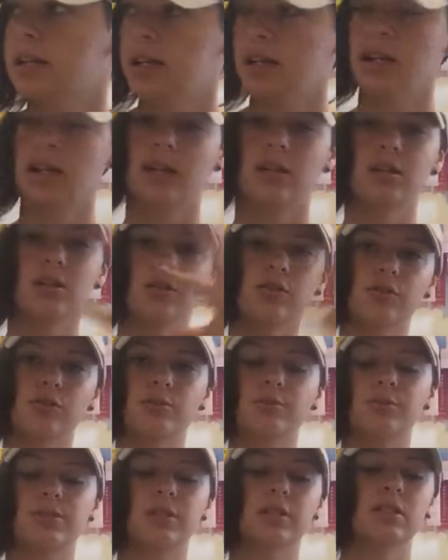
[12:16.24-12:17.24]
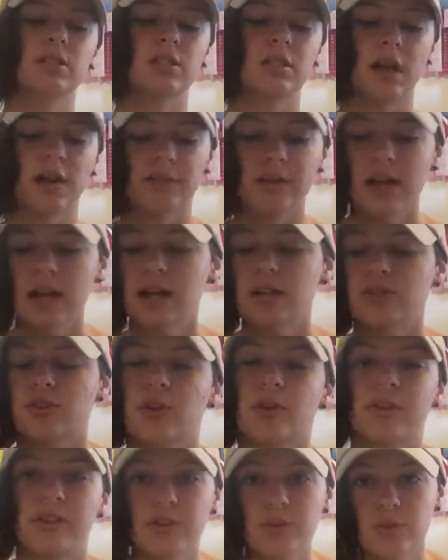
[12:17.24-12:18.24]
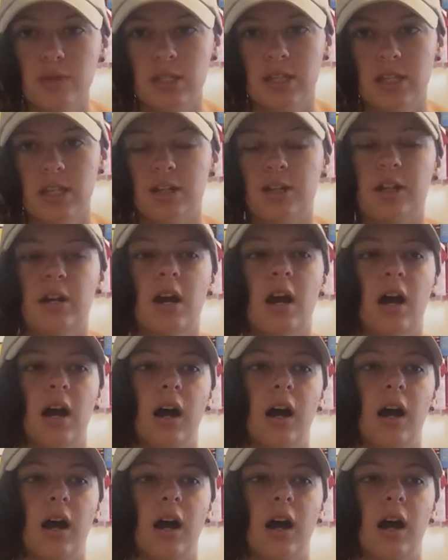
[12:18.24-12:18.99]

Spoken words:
get into groups and stuff. So this was theater.